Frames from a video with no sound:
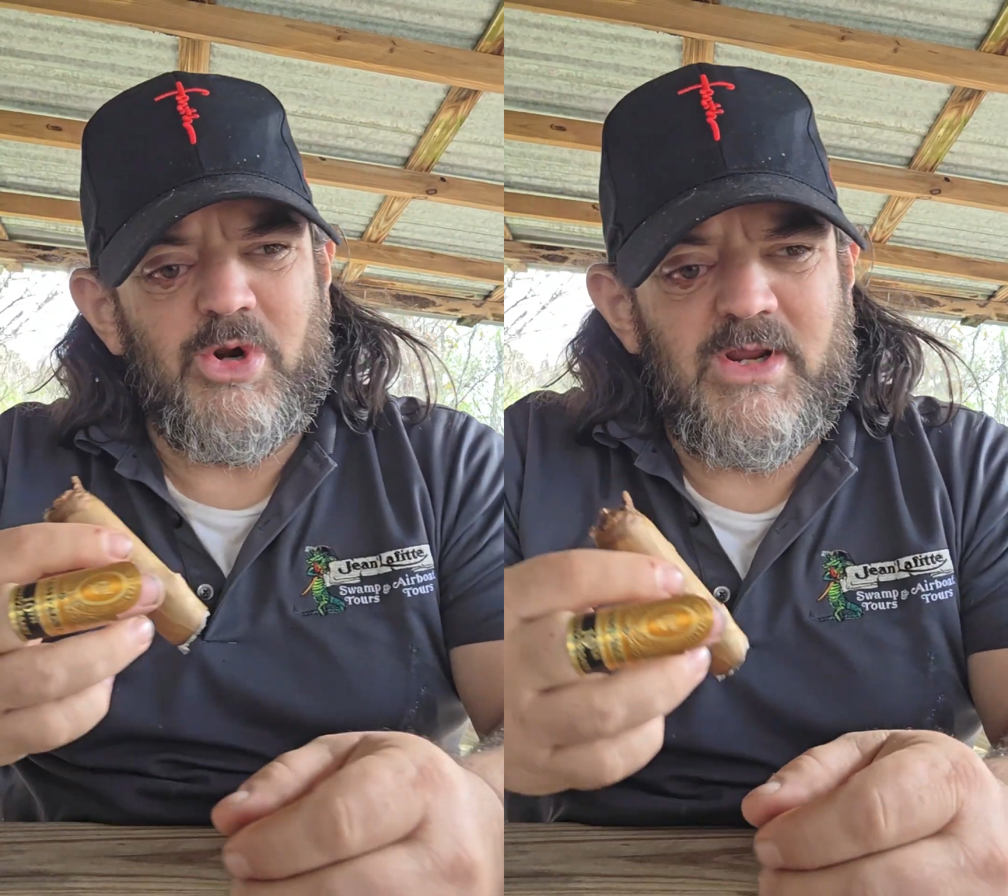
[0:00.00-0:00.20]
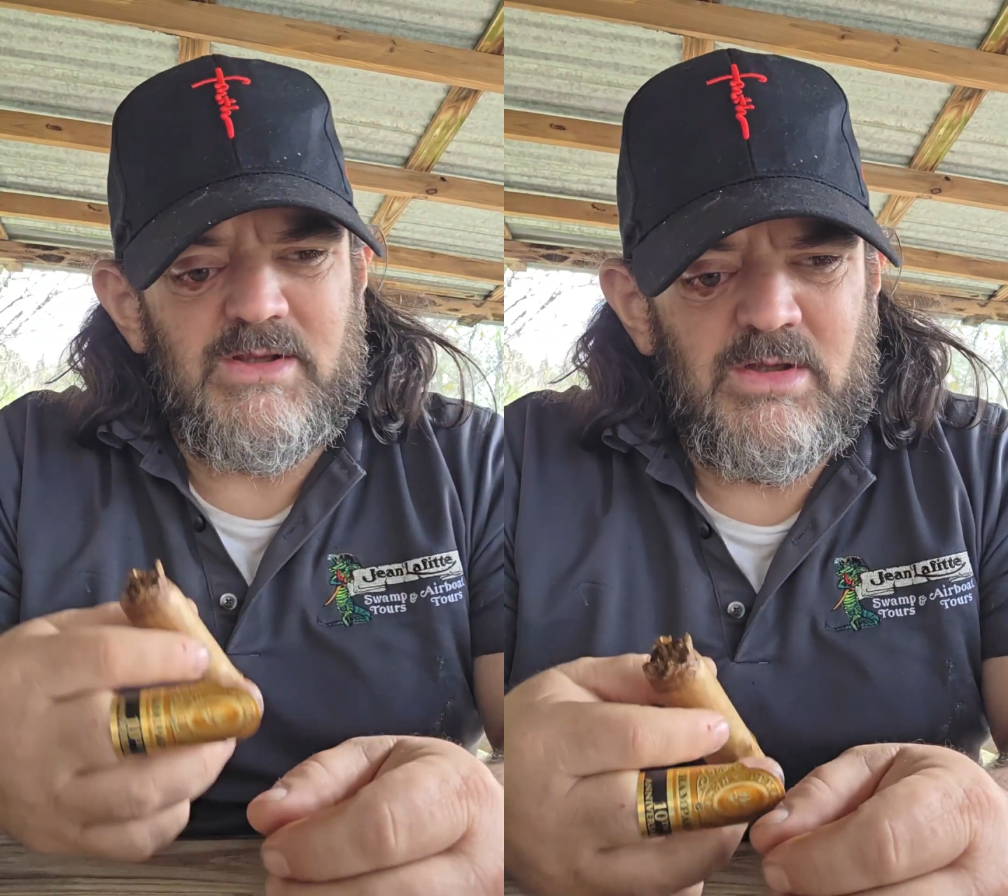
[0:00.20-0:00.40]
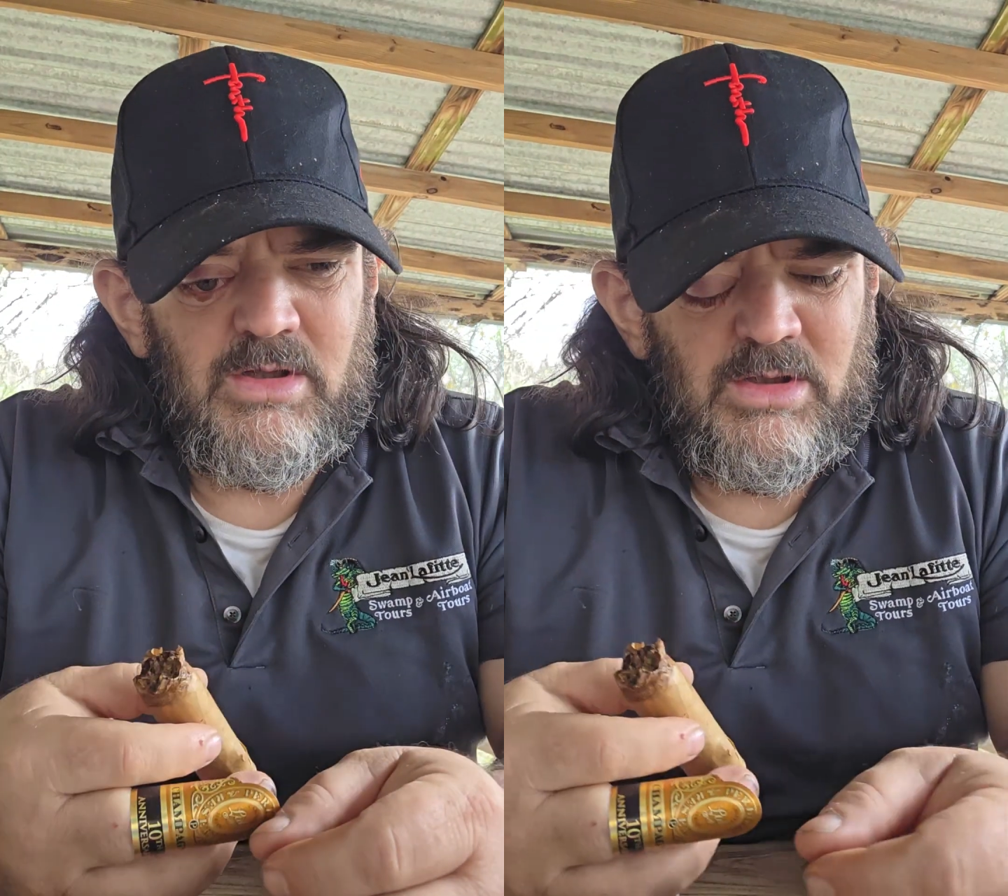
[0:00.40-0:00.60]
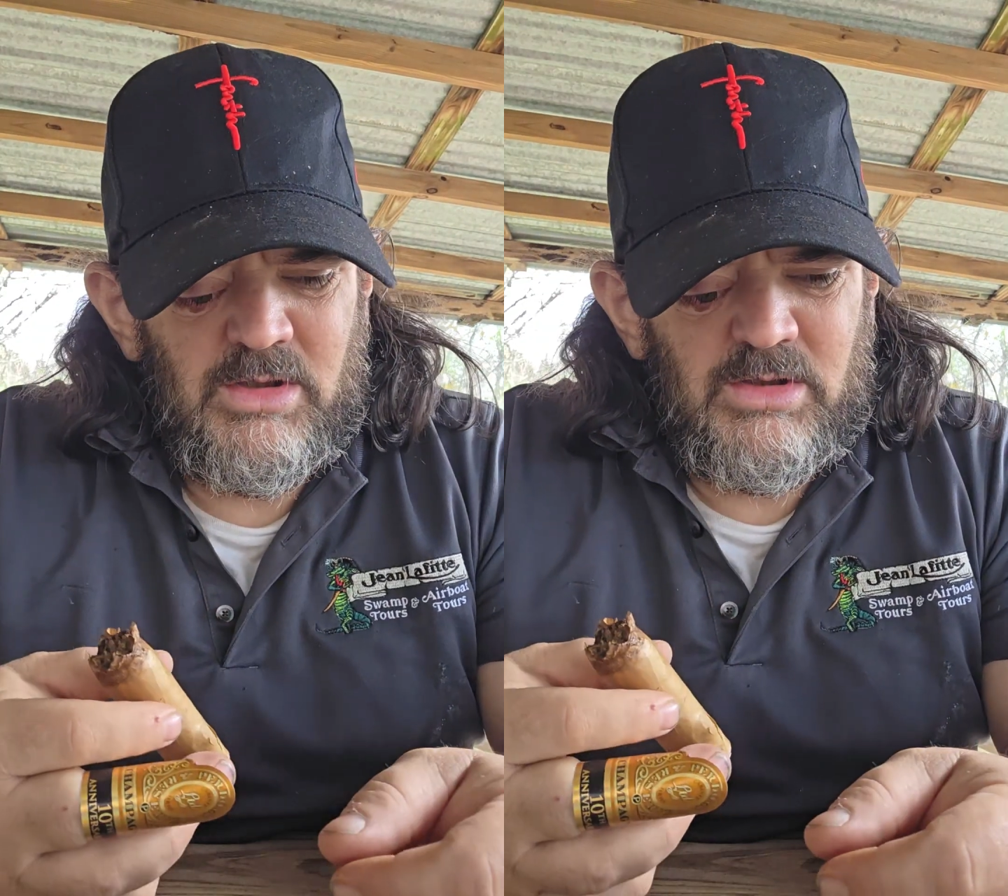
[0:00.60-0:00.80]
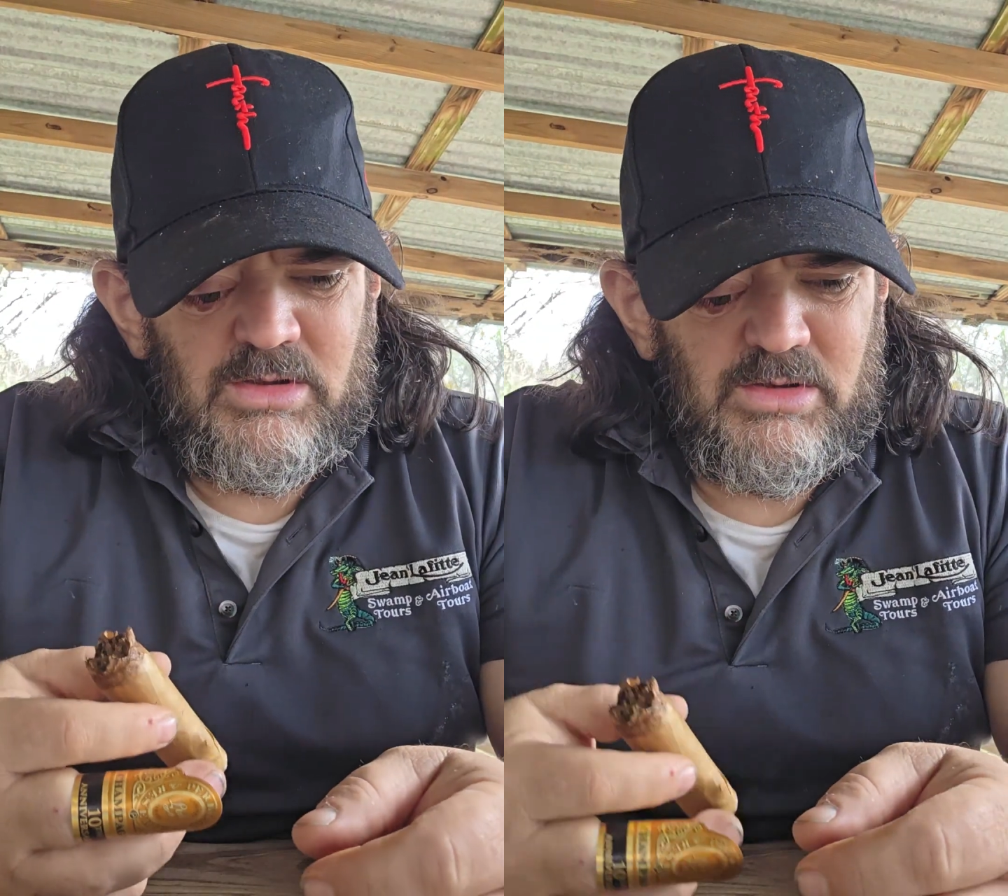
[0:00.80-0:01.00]
that
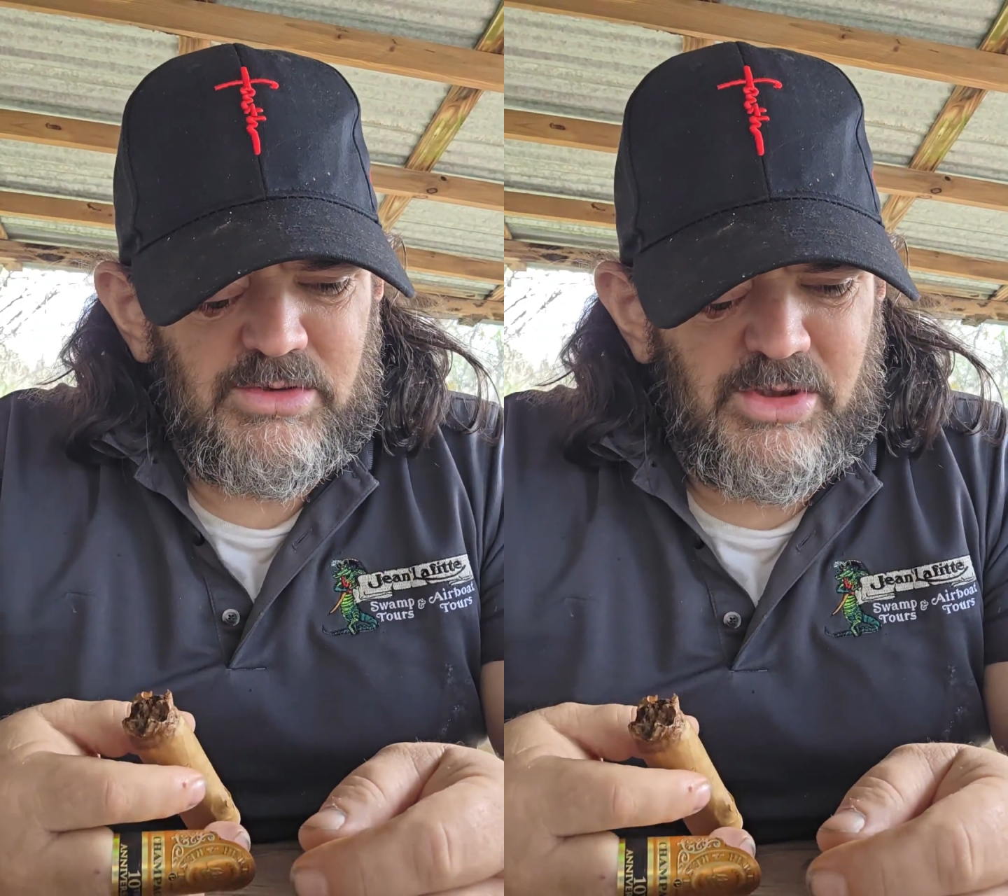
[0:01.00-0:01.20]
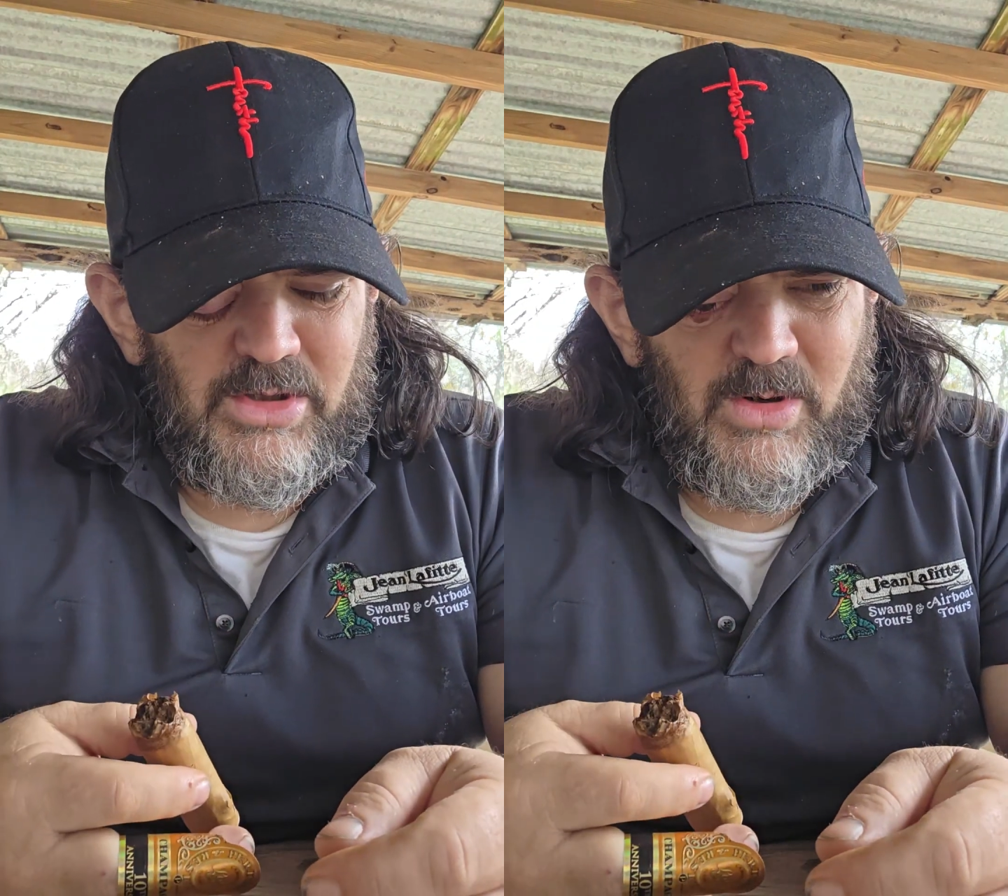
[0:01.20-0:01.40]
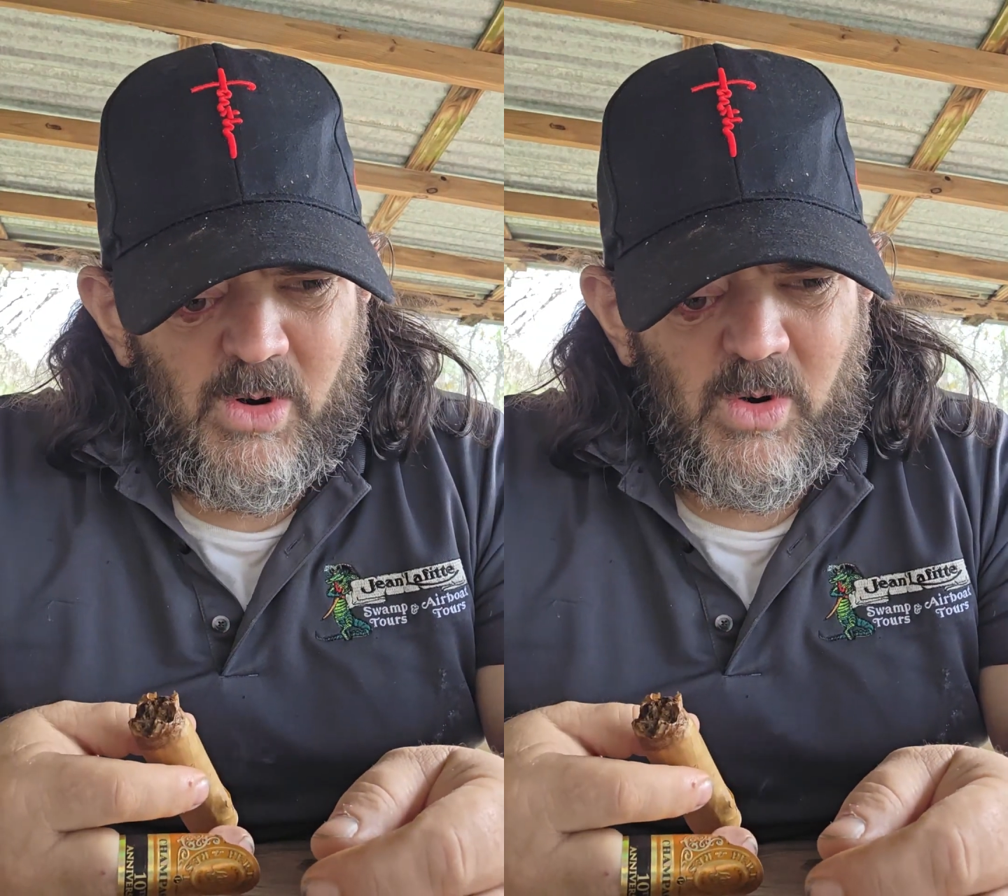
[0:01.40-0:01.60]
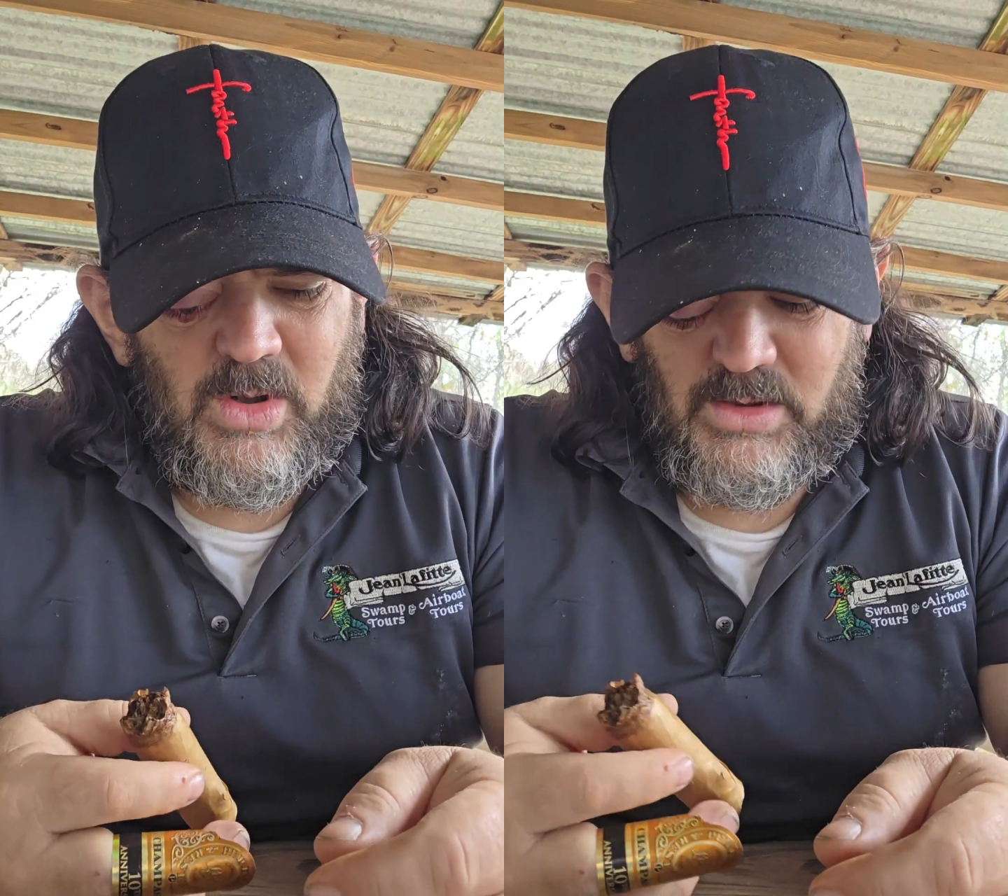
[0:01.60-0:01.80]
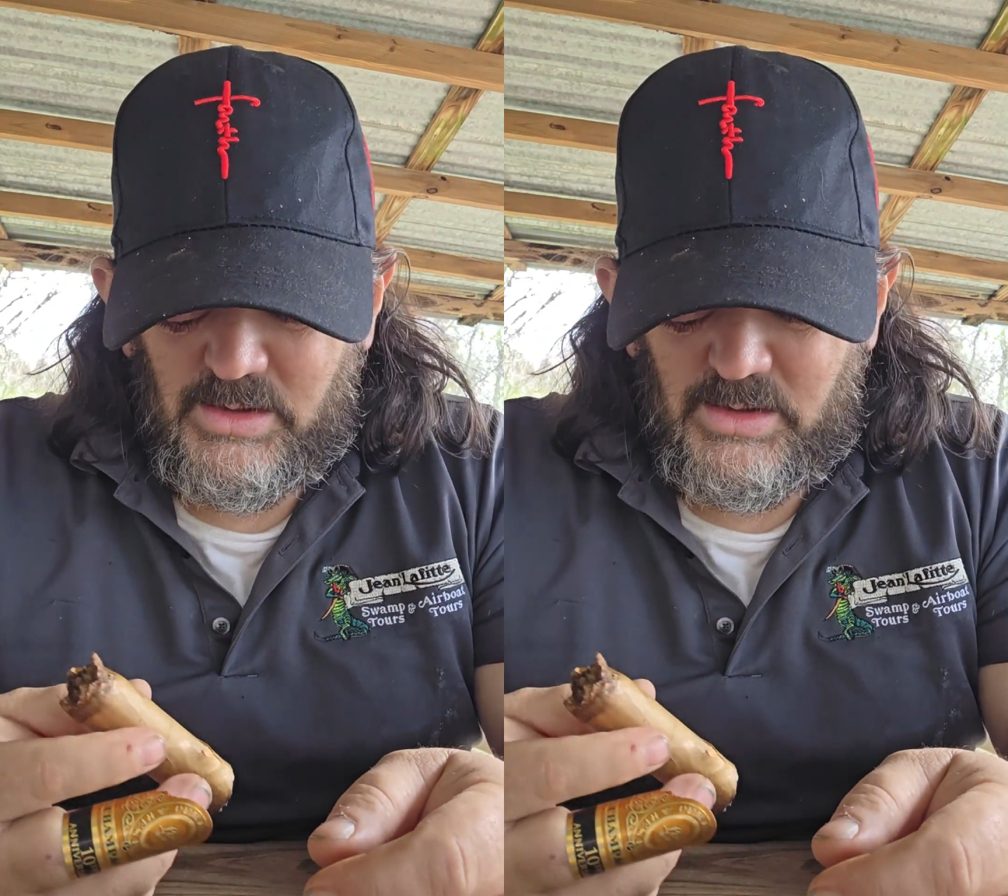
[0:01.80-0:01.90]
to y'all.